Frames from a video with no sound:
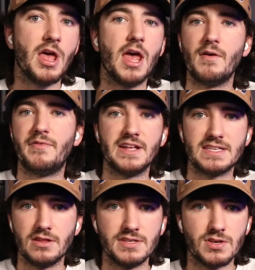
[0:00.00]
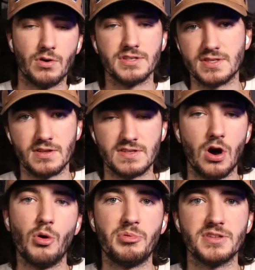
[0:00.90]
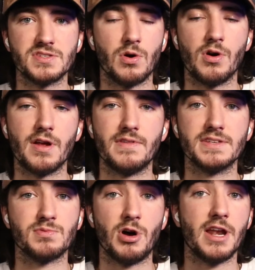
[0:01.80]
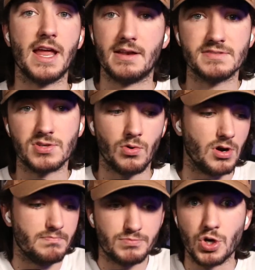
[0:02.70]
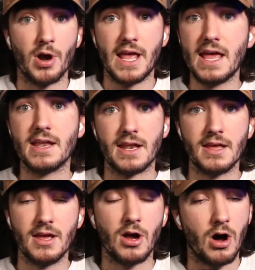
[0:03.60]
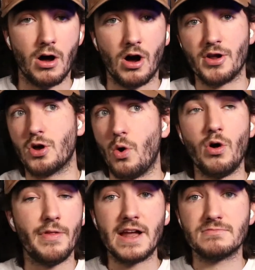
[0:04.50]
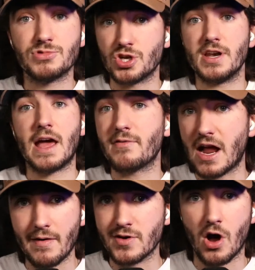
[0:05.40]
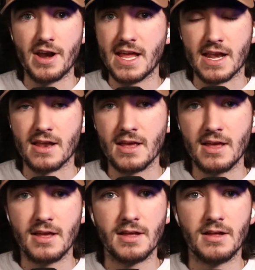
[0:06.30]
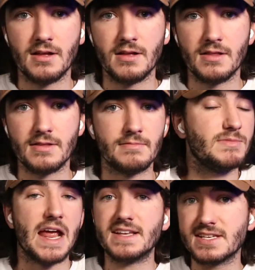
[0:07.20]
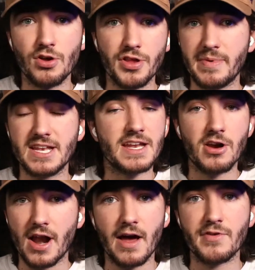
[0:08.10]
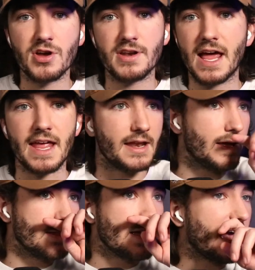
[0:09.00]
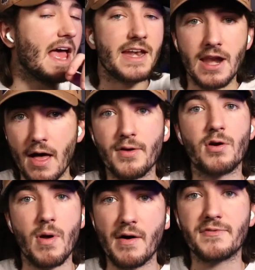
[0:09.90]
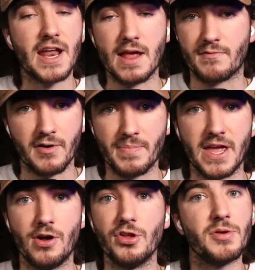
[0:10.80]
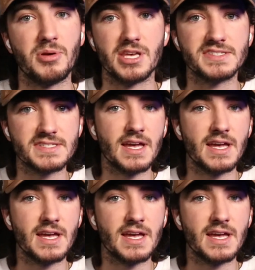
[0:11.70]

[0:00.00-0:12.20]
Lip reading: Fantilli scores the taupe in the scoring of this one and score shorthanded on a goal that should never have gone in. Dennis Hildeby did not have a good night. Like, another rough night from the Hildebeest.